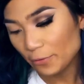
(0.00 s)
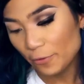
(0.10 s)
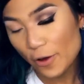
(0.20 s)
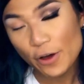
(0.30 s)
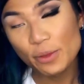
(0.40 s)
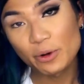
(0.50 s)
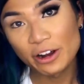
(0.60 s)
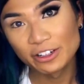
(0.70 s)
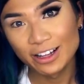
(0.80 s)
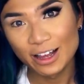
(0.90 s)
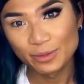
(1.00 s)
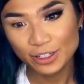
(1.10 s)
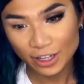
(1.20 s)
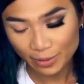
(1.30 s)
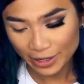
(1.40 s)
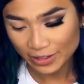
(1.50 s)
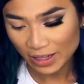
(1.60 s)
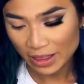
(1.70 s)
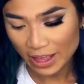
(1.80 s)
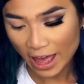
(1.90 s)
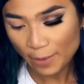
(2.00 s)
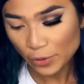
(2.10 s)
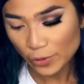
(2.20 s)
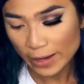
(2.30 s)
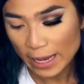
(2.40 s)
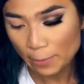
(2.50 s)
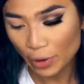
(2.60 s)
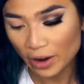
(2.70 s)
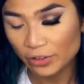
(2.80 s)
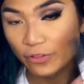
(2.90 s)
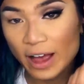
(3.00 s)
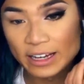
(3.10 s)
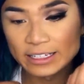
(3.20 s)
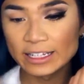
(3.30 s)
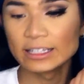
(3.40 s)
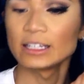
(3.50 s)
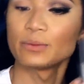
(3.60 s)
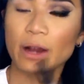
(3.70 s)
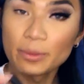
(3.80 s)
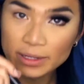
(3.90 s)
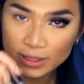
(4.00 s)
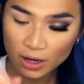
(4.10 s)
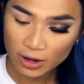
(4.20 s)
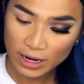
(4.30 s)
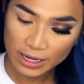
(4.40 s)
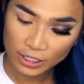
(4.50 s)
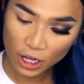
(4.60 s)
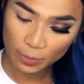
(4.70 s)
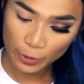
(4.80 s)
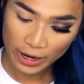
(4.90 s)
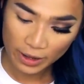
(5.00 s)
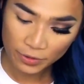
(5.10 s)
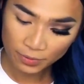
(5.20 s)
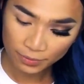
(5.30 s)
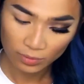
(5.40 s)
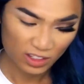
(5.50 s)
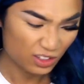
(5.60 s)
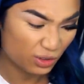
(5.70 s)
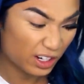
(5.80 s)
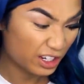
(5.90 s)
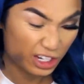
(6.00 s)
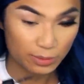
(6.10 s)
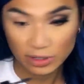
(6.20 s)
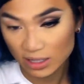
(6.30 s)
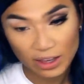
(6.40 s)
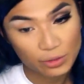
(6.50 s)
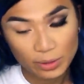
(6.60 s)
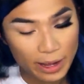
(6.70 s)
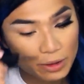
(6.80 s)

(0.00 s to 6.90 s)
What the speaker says: For the brow gel, I'm just going to be using the MUA Brow Define Tinted Brow Mascara in dark brown. This is really cheap, it's like £3.